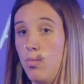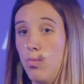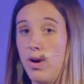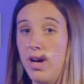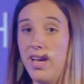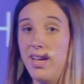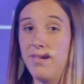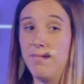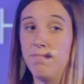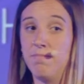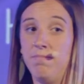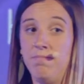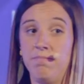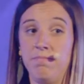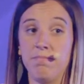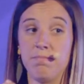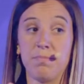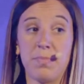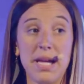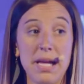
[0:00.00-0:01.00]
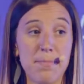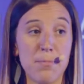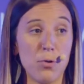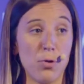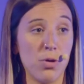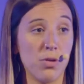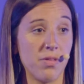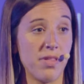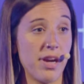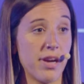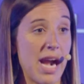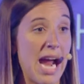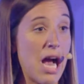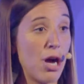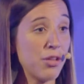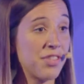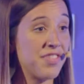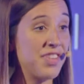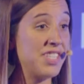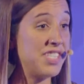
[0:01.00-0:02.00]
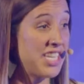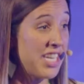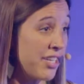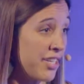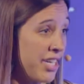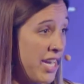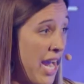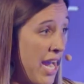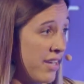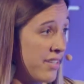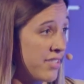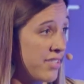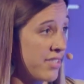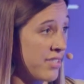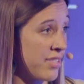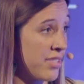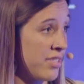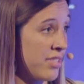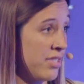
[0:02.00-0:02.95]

when people, their health deteriorates,